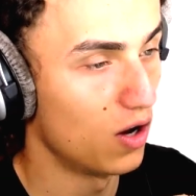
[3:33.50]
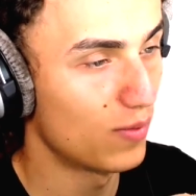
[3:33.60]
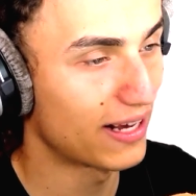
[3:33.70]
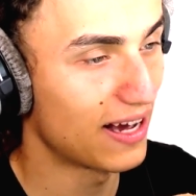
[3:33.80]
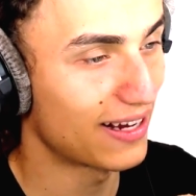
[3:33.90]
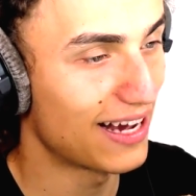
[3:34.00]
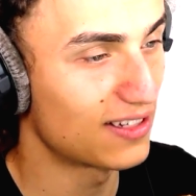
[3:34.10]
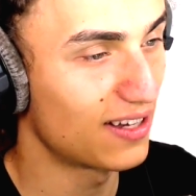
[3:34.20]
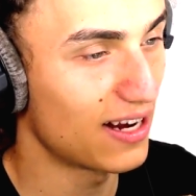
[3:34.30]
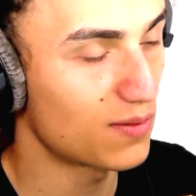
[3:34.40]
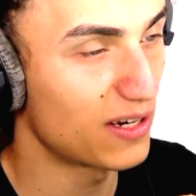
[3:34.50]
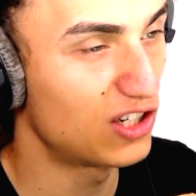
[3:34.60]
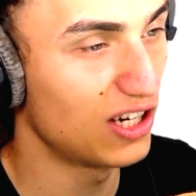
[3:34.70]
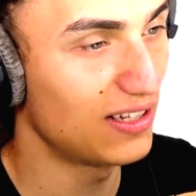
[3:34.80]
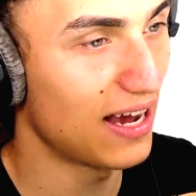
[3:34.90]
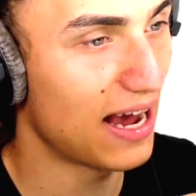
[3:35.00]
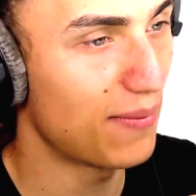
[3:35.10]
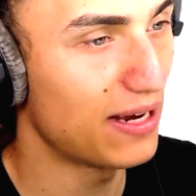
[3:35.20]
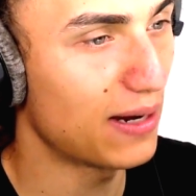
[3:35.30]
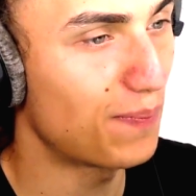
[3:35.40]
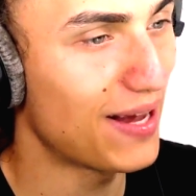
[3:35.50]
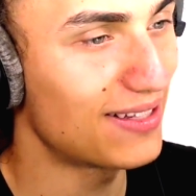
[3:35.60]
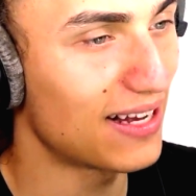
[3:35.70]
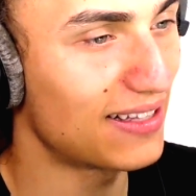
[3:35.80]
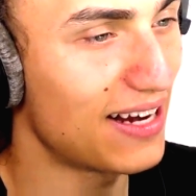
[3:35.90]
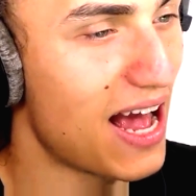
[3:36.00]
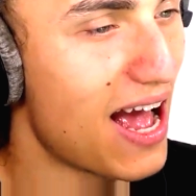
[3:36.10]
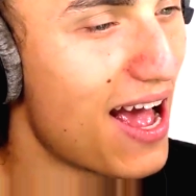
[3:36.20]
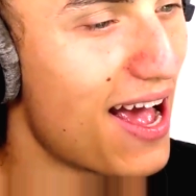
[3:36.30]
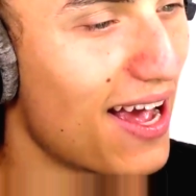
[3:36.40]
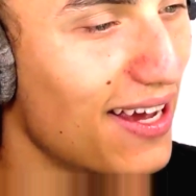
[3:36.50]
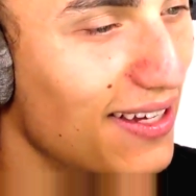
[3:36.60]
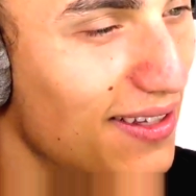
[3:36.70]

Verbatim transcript: Oh my god, guys! Today's my cheat yeah. day. I'm eating pizza tonight.